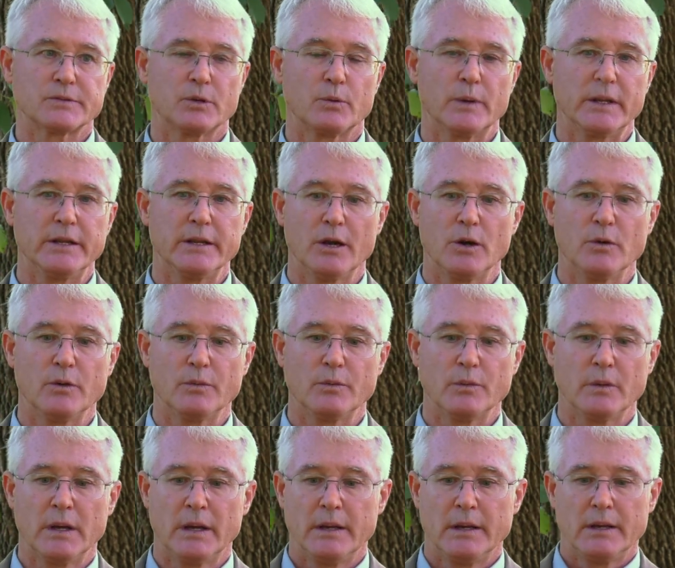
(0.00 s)
So we
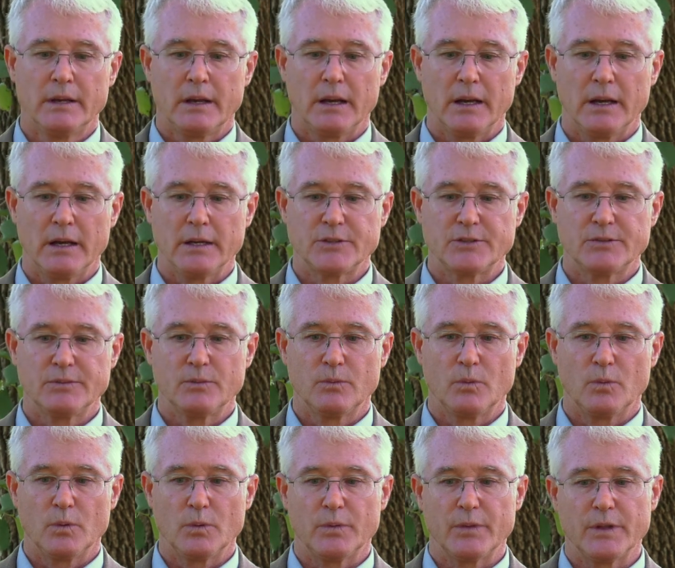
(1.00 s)
know uh,
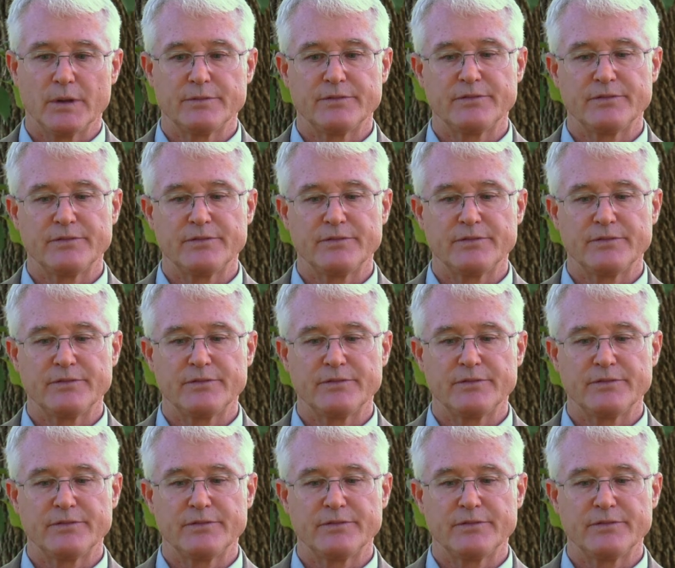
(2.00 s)
the